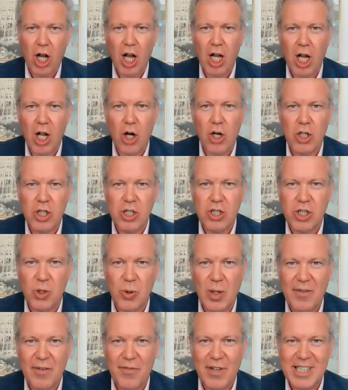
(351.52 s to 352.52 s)
along to
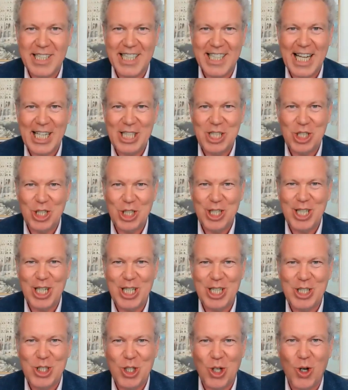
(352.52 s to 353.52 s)

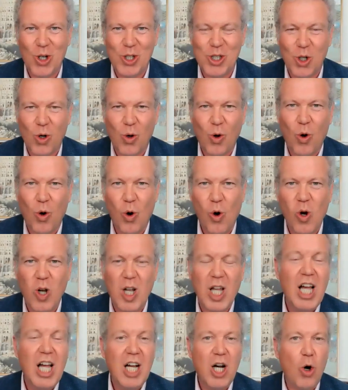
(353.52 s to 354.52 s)
envisionation.org
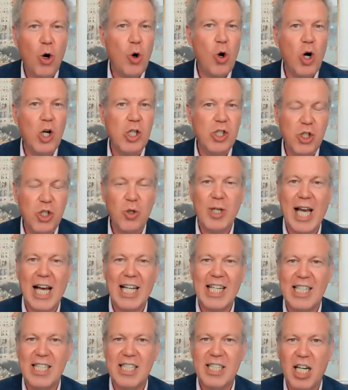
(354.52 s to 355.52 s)
or do get
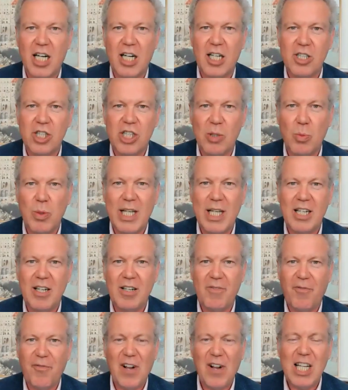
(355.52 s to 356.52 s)
in touch and we can
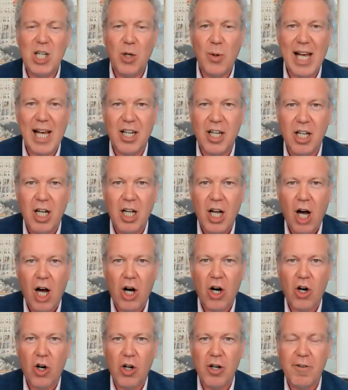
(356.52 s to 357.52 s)
fill you in
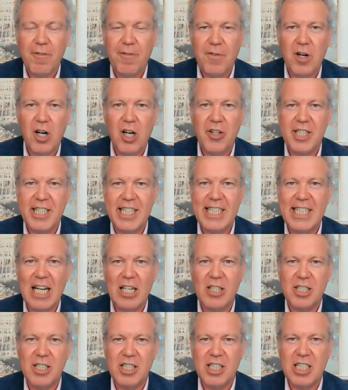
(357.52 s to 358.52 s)
on further
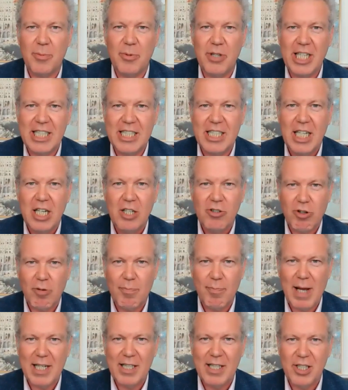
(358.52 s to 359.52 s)
details and some of these
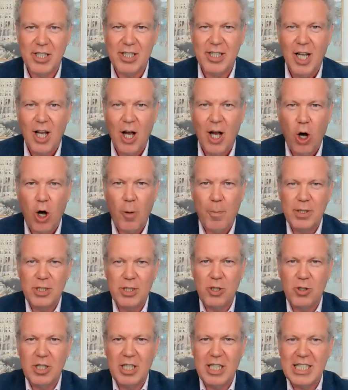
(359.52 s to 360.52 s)
tremendous
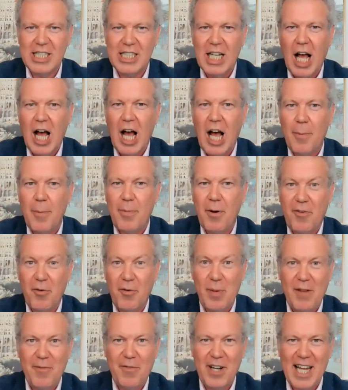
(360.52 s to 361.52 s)
opportunities. But for
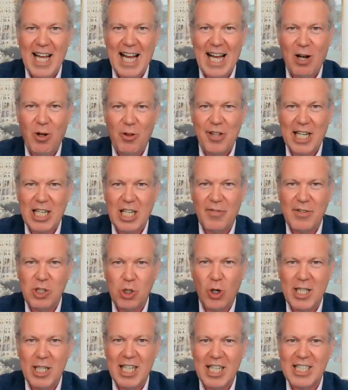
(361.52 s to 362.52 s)
me for now, thank you for
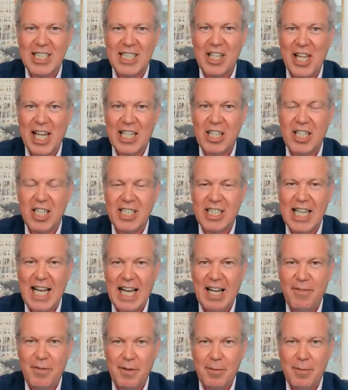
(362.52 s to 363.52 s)
joining us and thank you to Sev.